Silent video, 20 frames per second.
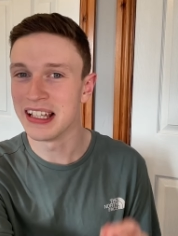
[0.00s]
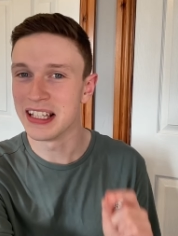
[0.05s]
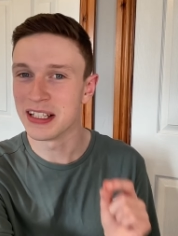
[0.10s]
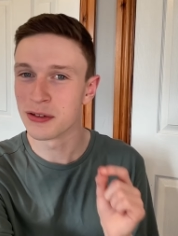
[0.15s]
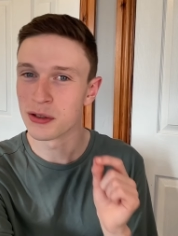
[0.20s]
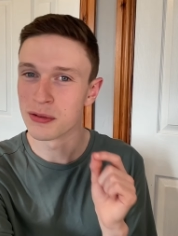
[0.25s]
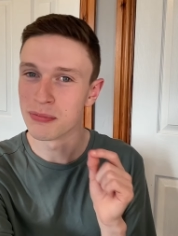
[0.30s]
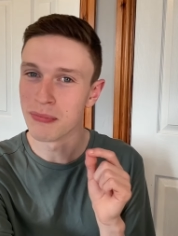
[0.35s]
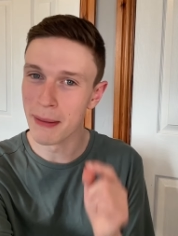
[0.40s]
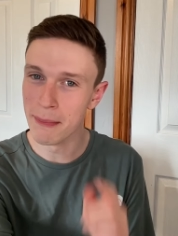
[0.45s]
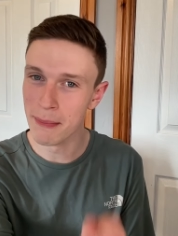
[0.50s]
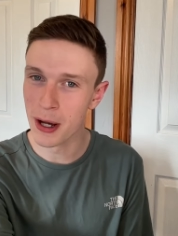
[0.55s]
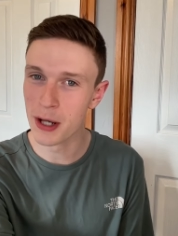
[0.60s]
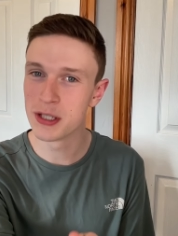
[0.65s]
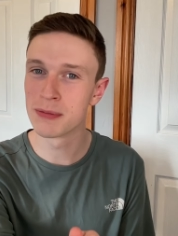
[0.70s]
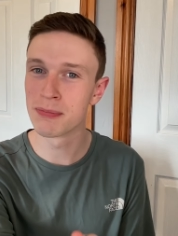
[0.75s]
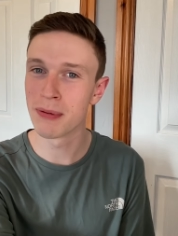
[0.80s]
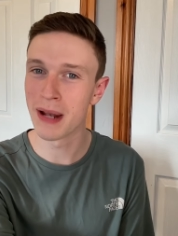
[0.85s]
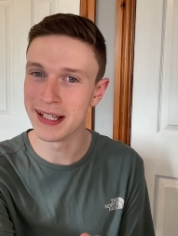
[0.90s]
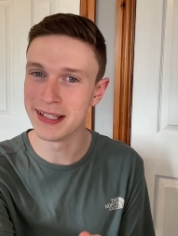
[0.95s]
this was my
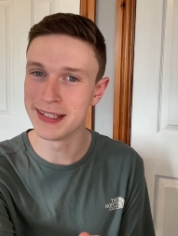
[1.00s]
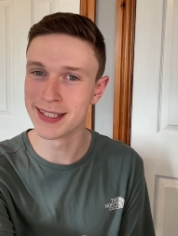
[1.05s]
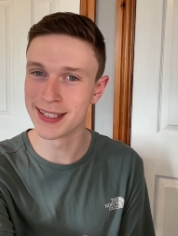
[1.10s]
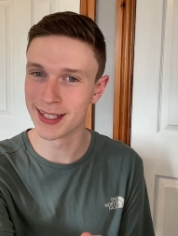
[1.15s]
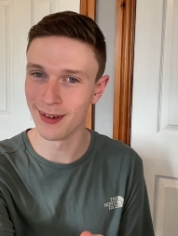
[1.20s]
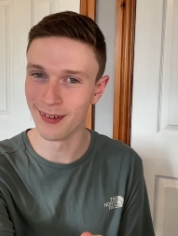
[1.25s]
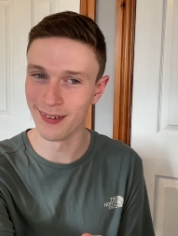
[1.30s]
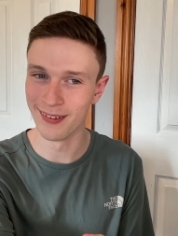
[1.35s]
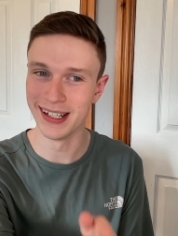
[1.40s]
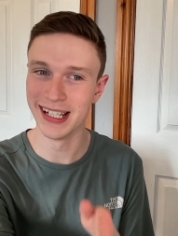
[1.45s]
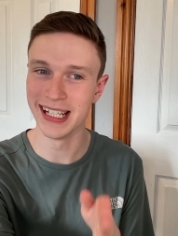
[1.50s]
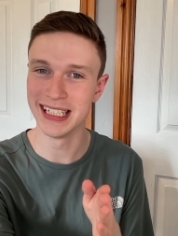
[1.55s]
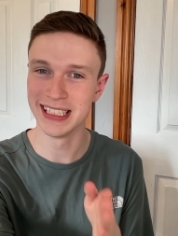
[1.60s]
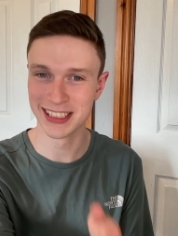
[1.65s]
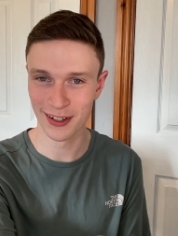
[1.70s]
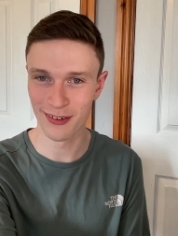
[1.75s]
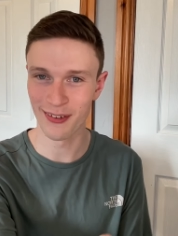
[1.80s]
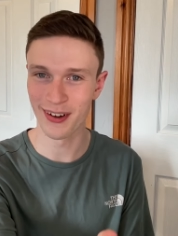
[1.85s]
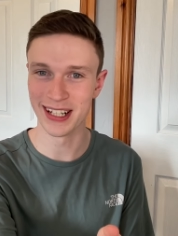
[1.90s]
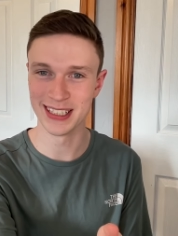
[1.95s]
most played song in
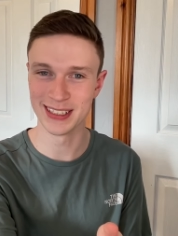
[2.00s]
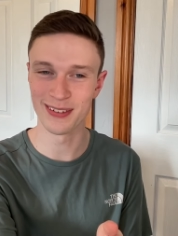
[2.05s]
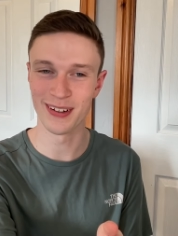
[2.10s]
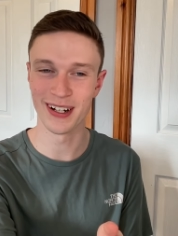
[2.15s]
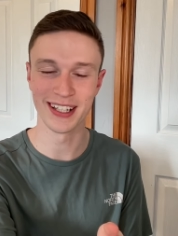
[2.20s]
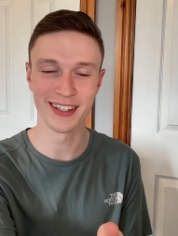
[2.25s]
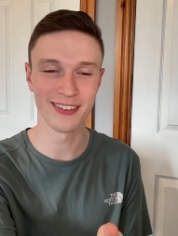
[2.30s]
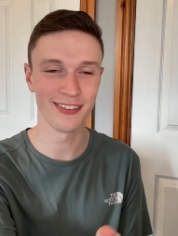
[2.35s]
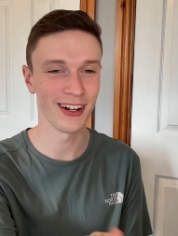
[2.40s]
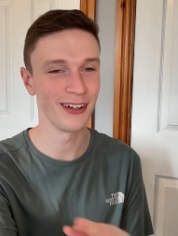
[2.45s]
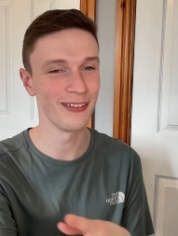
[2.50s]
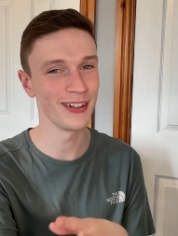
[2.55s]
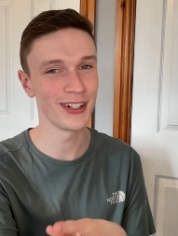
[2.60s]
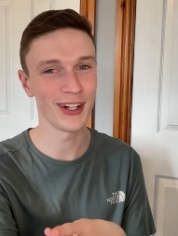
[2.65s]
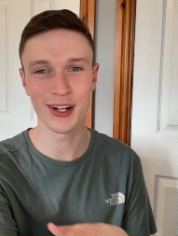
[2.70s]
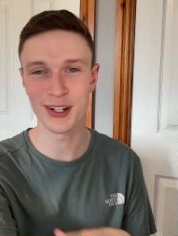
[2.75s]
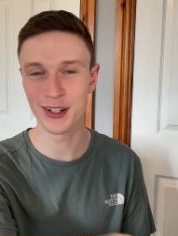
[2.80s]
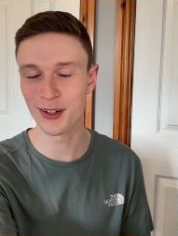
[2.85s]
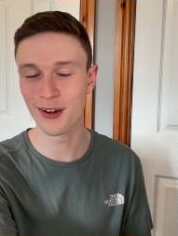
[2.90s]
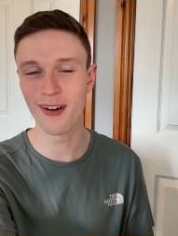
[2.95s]
2023, which
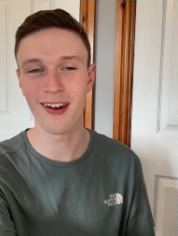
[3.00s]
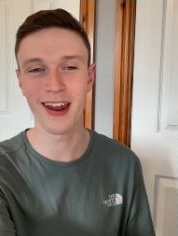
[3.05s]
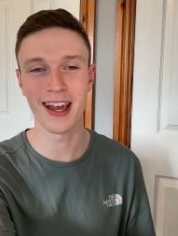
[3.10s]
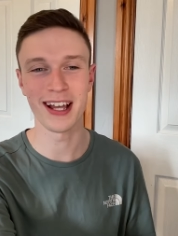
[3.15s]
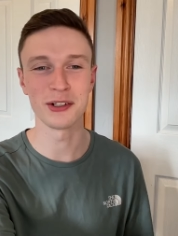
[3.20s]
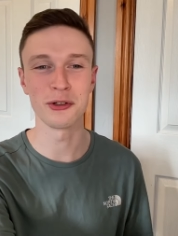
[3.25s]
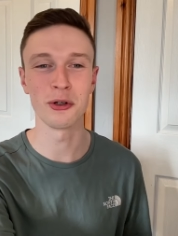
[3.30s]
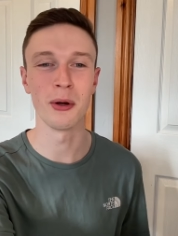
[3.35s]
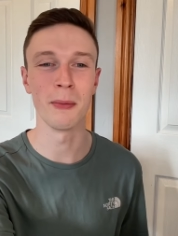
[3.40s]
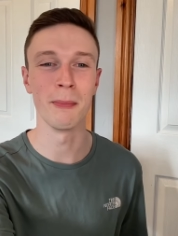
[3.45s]
I do not like to